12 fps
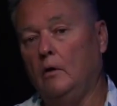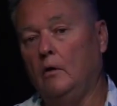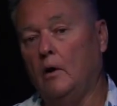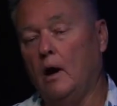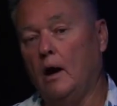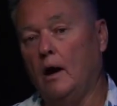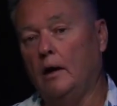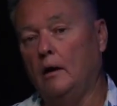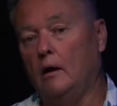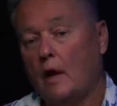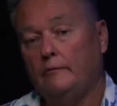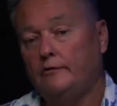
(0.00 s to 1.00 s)

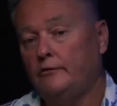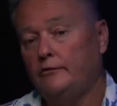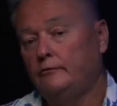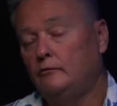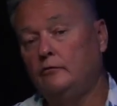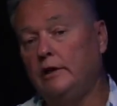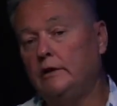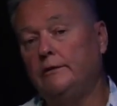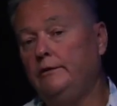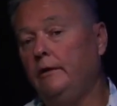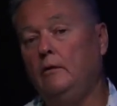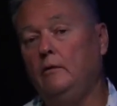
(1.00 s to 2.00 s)
I've
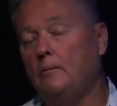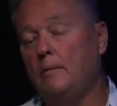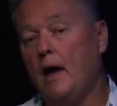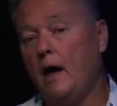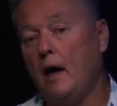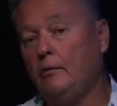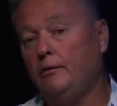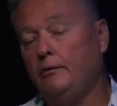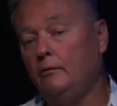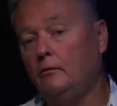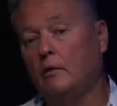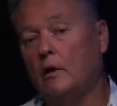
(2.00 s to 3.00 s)
just continued the
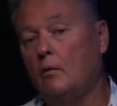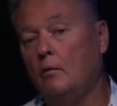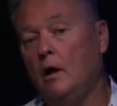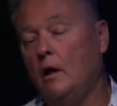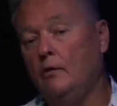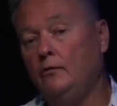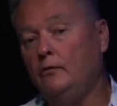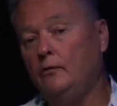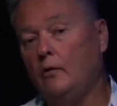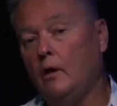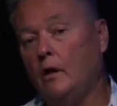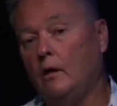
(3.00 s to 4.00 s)
path where I
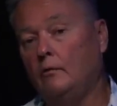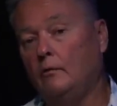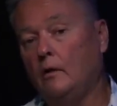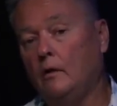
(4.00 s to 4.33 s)
was,